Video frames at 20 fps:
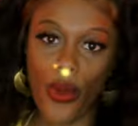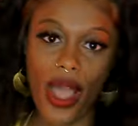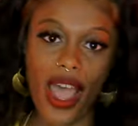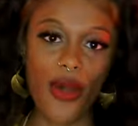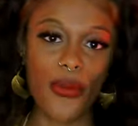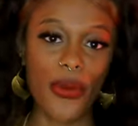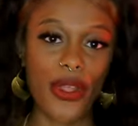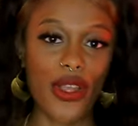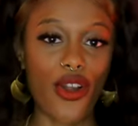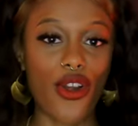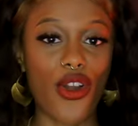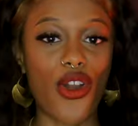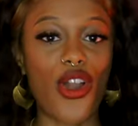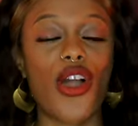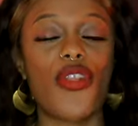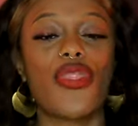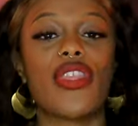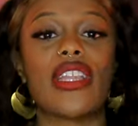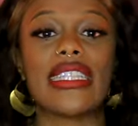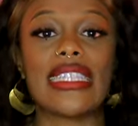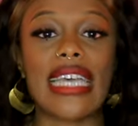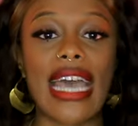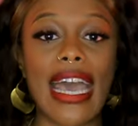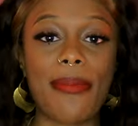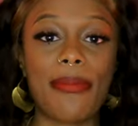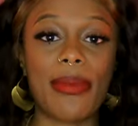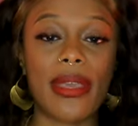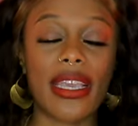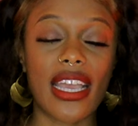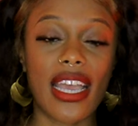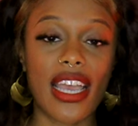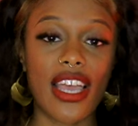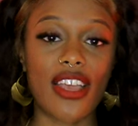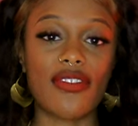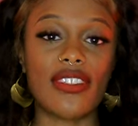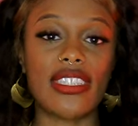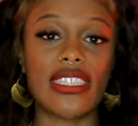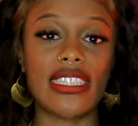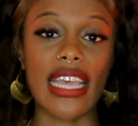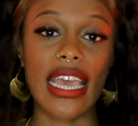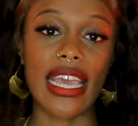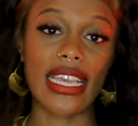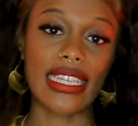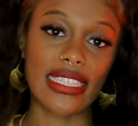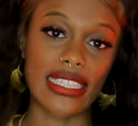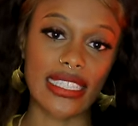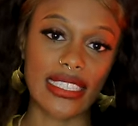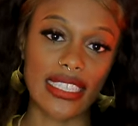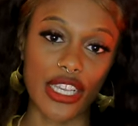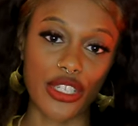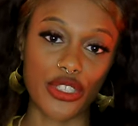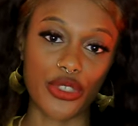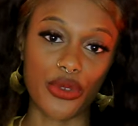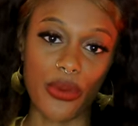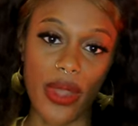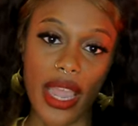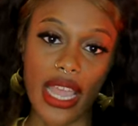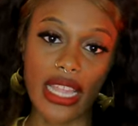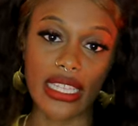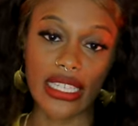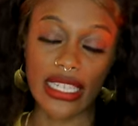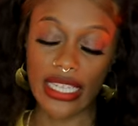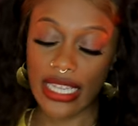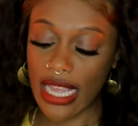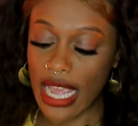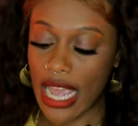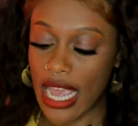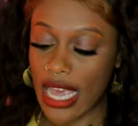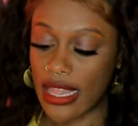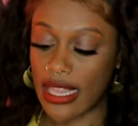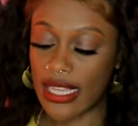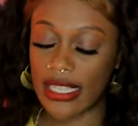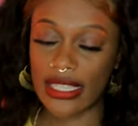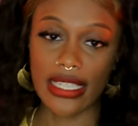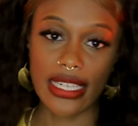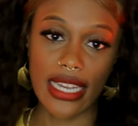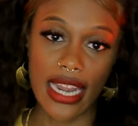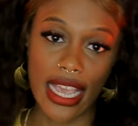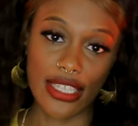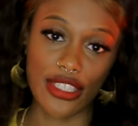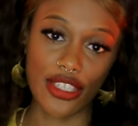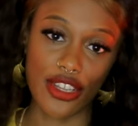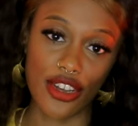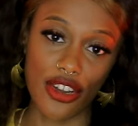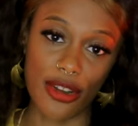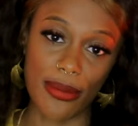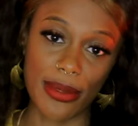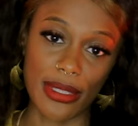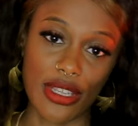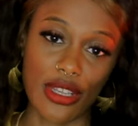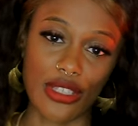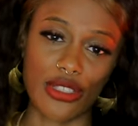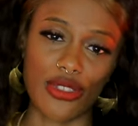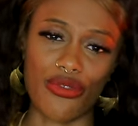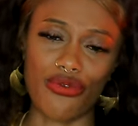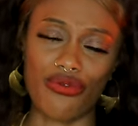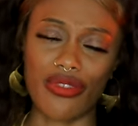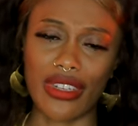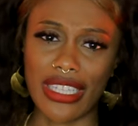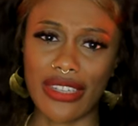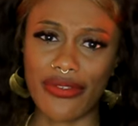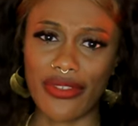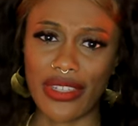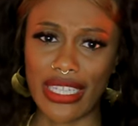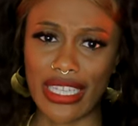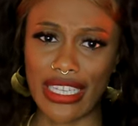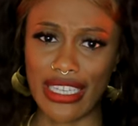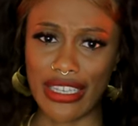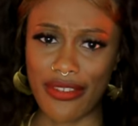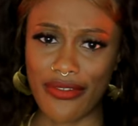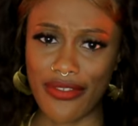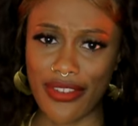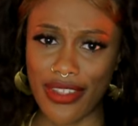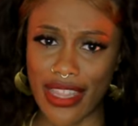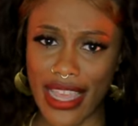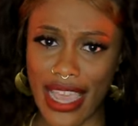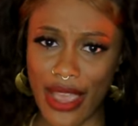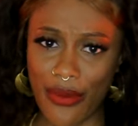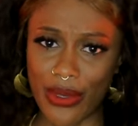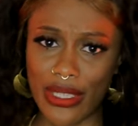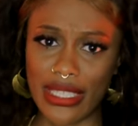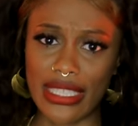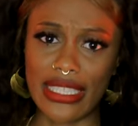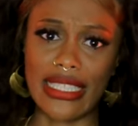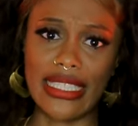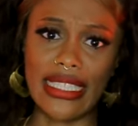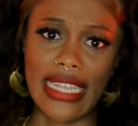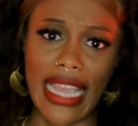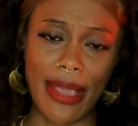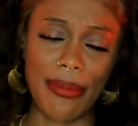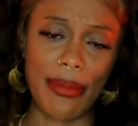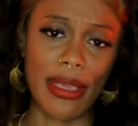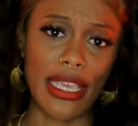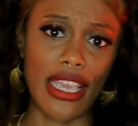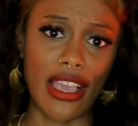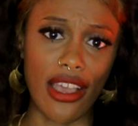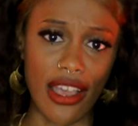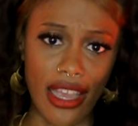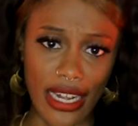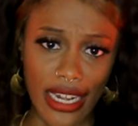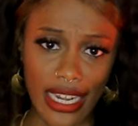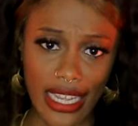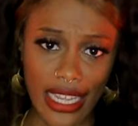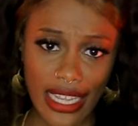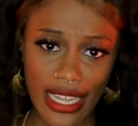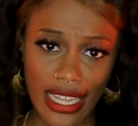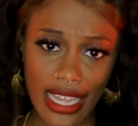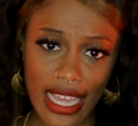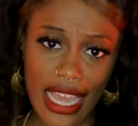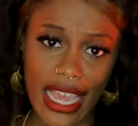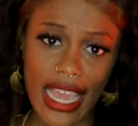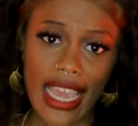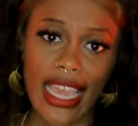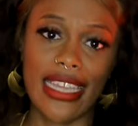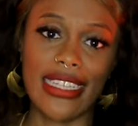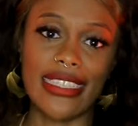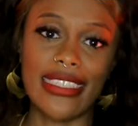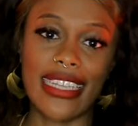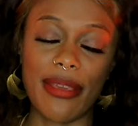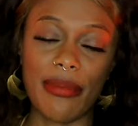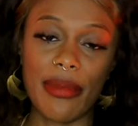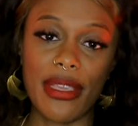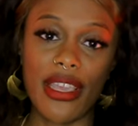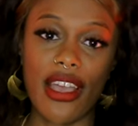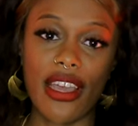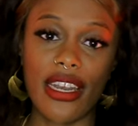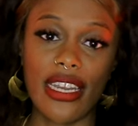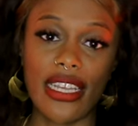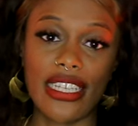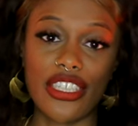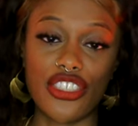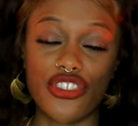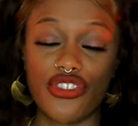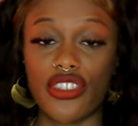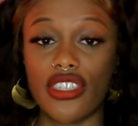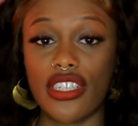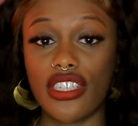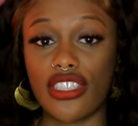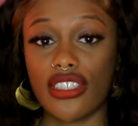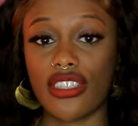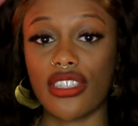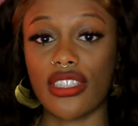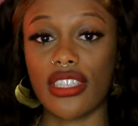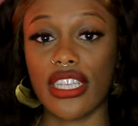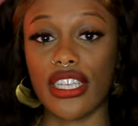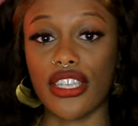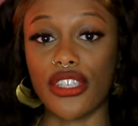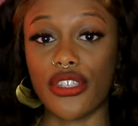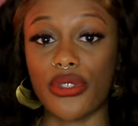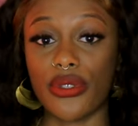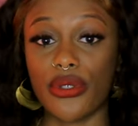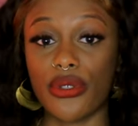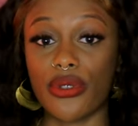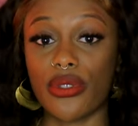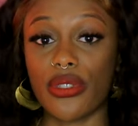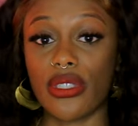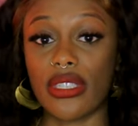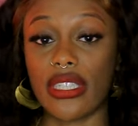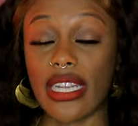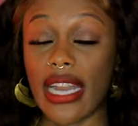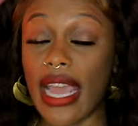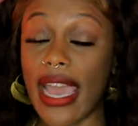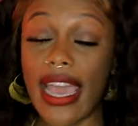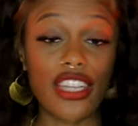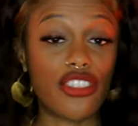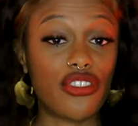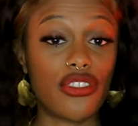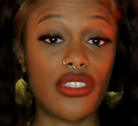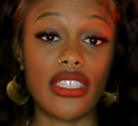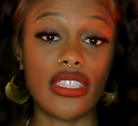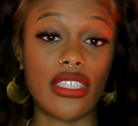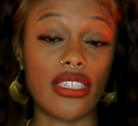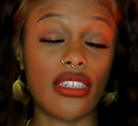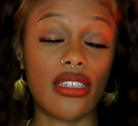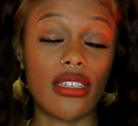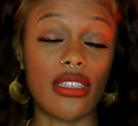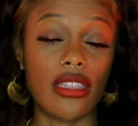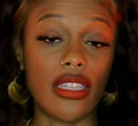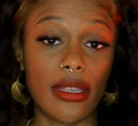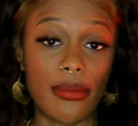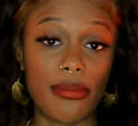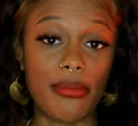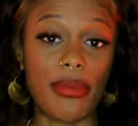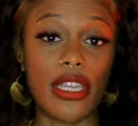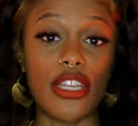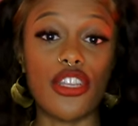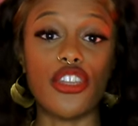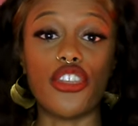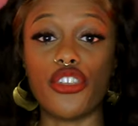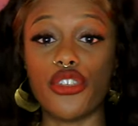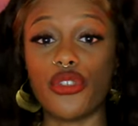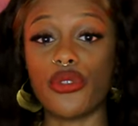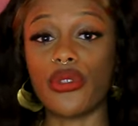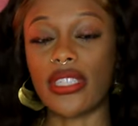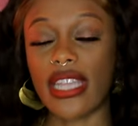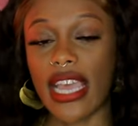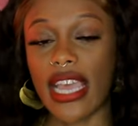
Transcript: While we are on the topic of sex and sexuality, this next herb is also really, really good for that, which is Damiana. Damiana is traditionally used and has traditionally been used